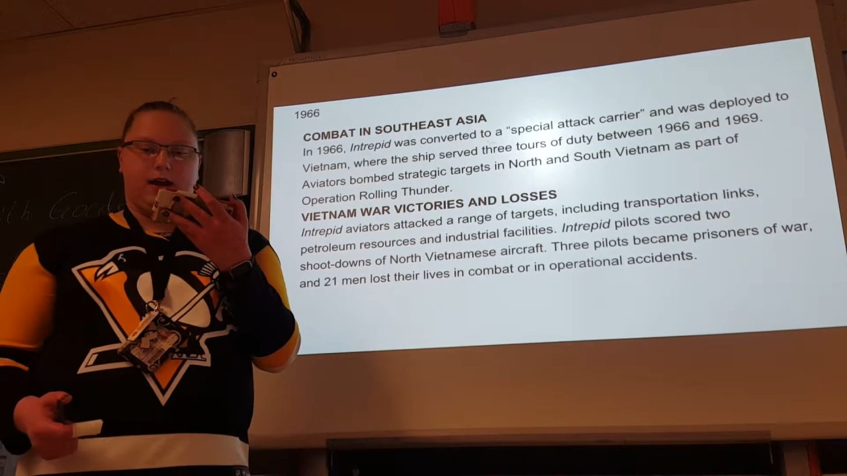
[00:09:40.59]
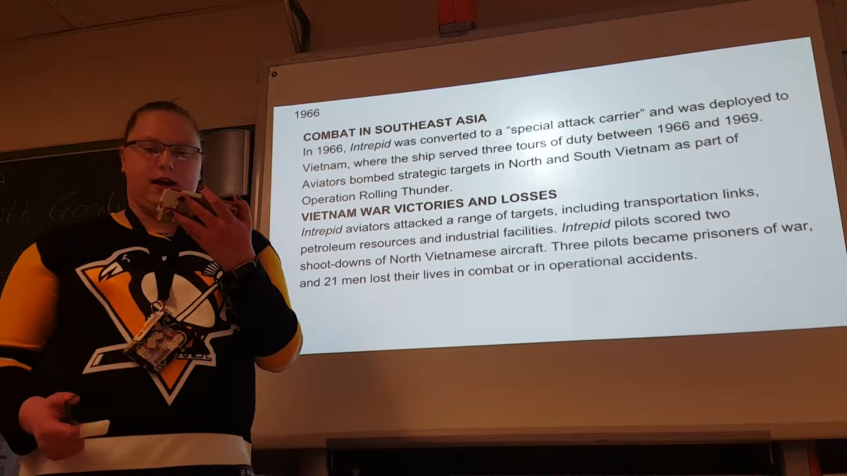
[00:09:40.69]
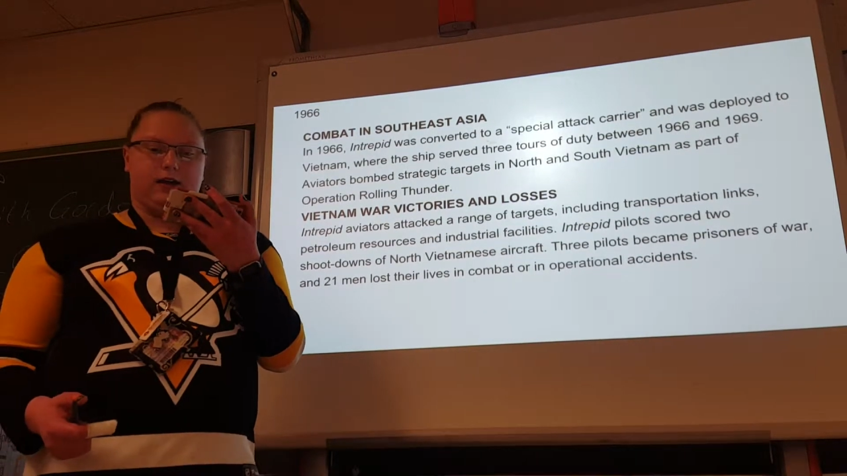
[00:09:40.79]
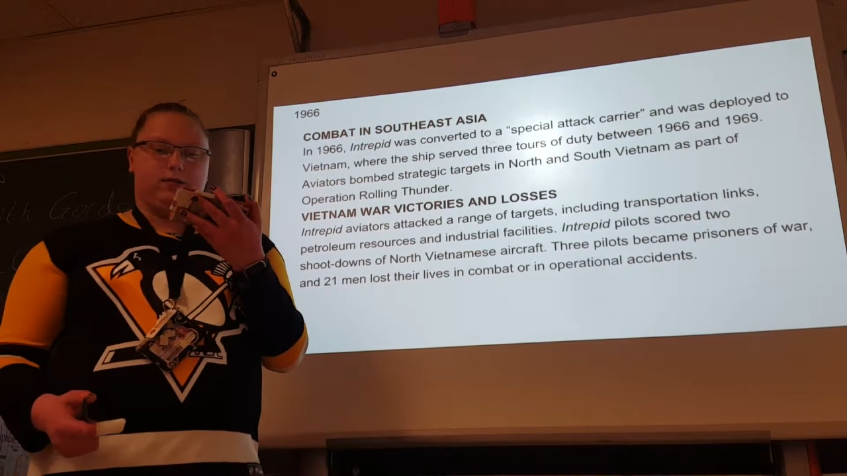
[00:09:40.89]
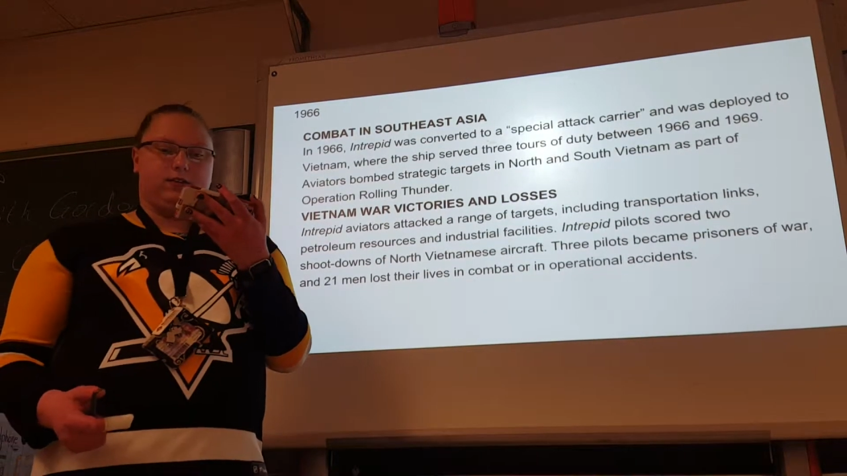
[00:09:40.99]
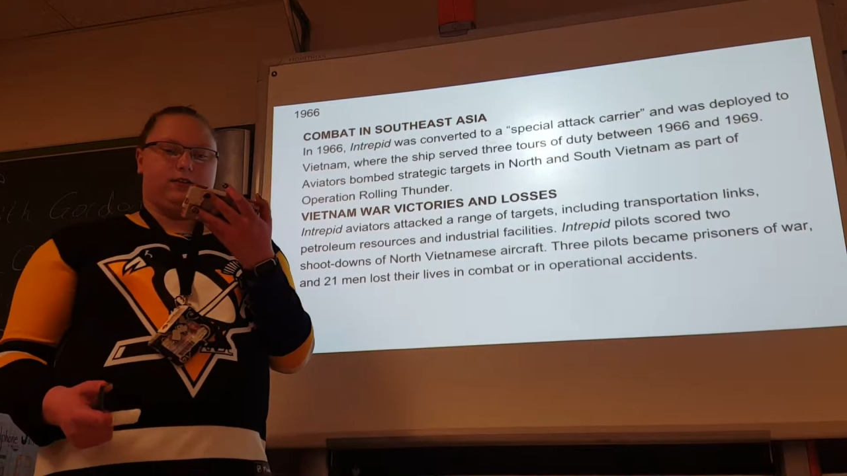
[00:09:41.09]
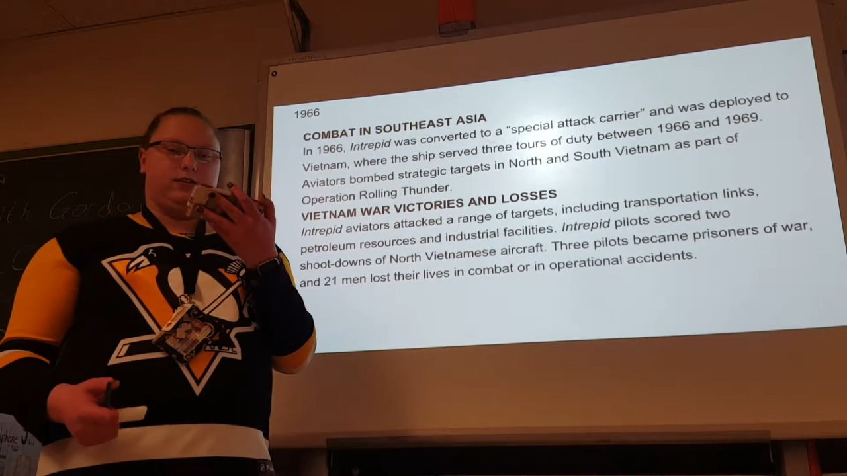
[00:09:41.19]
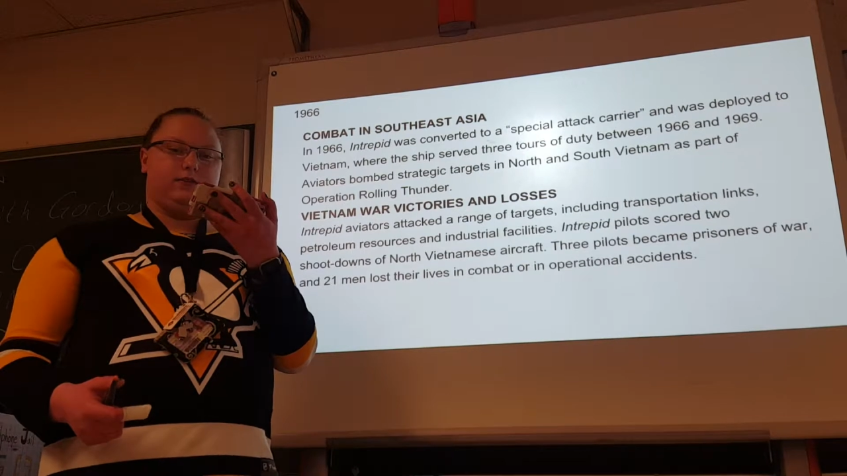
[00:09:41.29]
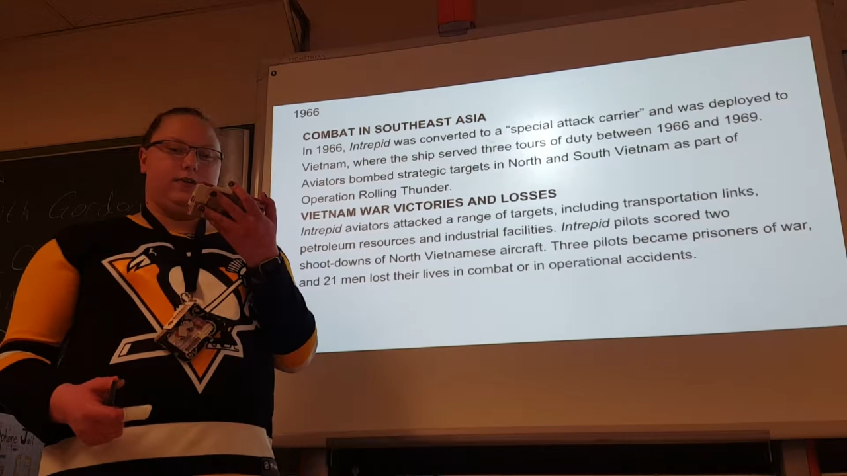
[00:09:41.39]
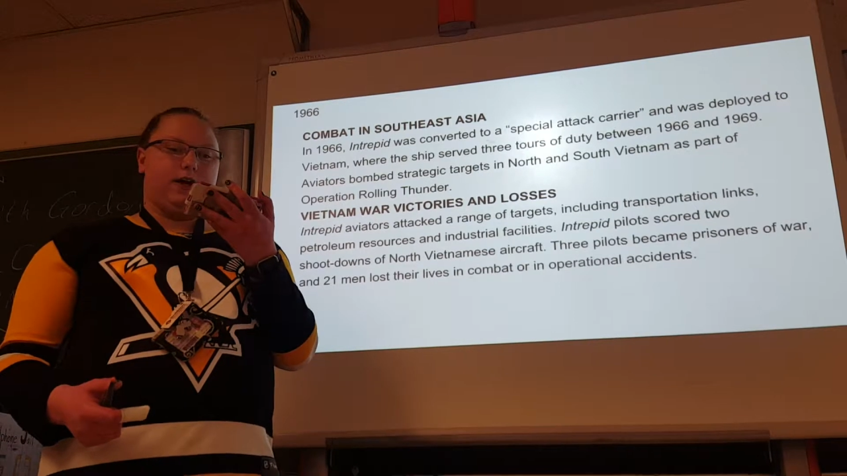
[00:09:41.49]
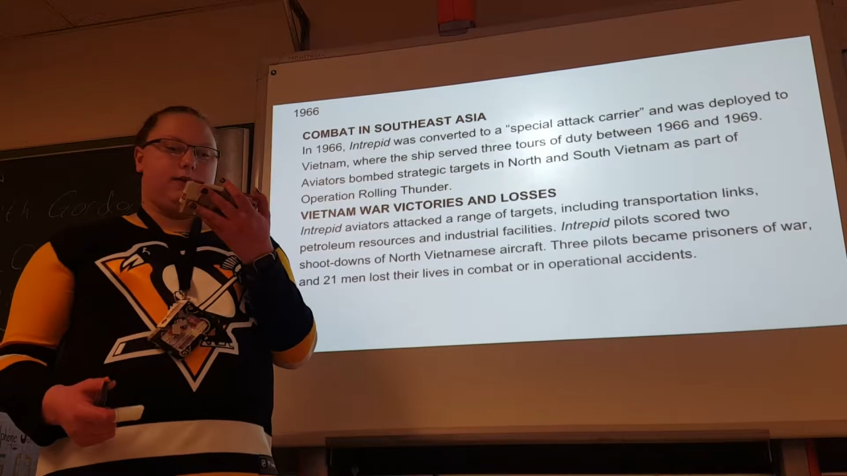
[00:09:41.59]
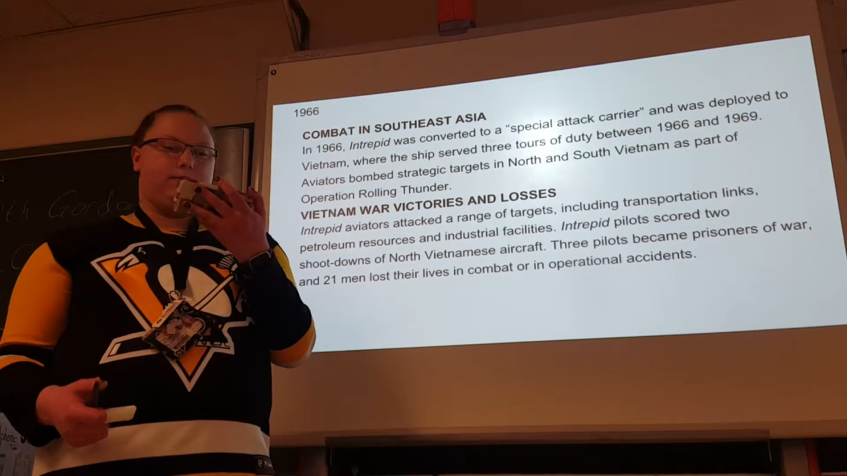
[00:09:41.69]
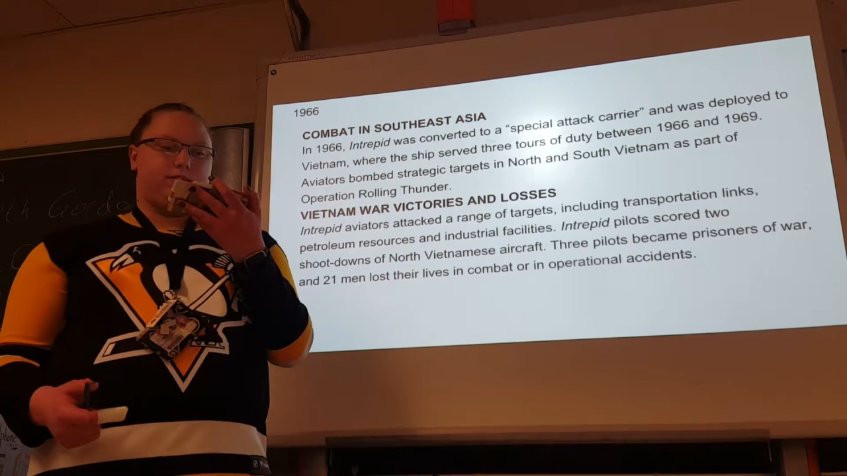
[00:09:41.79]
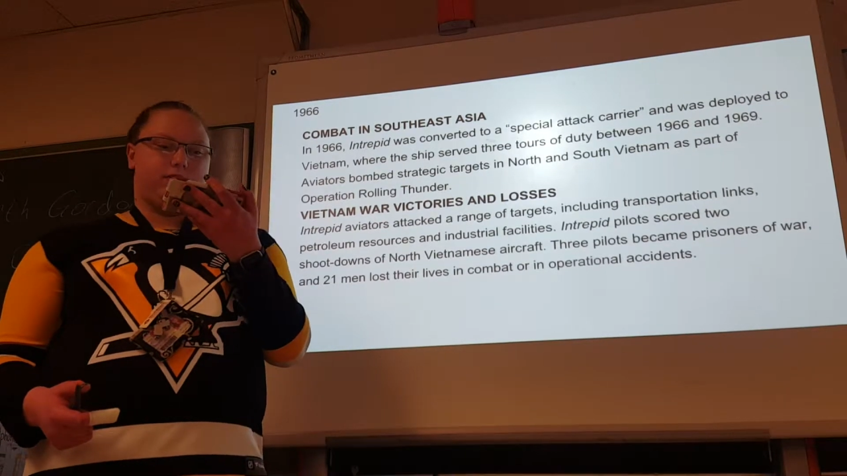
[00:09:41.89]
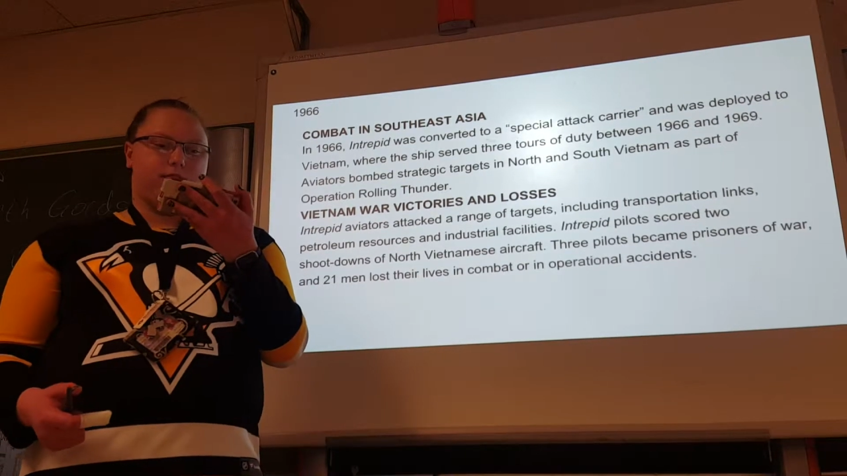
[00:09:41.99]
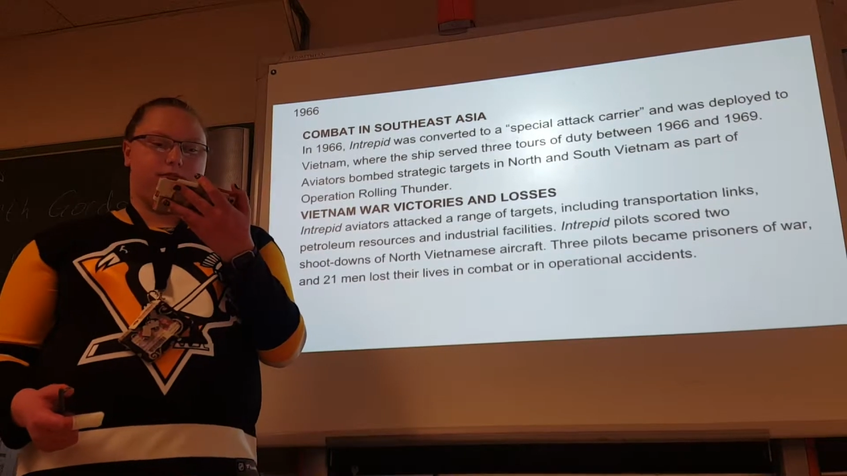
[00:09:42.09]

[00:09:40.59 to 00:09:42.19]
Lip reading: and was developed to